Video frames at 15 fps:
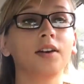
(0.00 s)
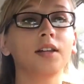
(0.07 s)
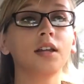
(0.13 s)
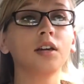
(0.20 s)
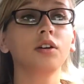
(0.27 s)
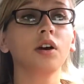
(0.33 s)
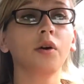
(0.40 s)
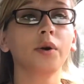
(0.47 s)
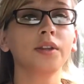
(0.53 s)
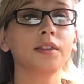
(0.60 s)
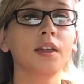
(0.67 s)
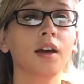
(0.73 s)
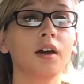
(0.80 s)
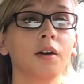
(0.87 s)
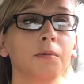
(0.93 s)
I like
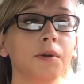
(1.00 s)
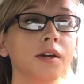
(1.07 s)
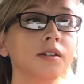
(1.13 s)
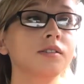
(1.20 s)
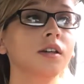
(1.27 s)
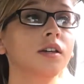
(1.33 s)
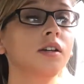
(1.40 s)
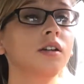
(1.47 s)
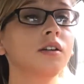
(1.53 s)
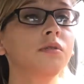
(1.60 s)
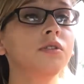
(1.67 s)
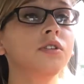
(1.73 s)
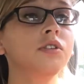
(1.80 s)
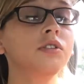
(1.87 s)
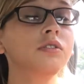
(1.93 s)
going there because, like, you know,
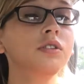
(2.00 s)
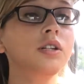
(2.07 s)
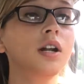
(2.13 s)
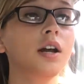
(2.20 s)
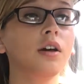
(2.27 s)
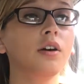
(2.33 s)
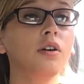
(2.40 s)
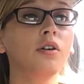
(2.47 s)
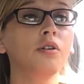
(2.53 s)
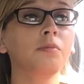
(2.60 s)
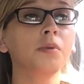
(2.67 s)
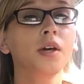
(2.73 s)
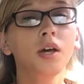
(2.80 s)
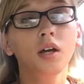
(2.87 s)
when you're doing it at home,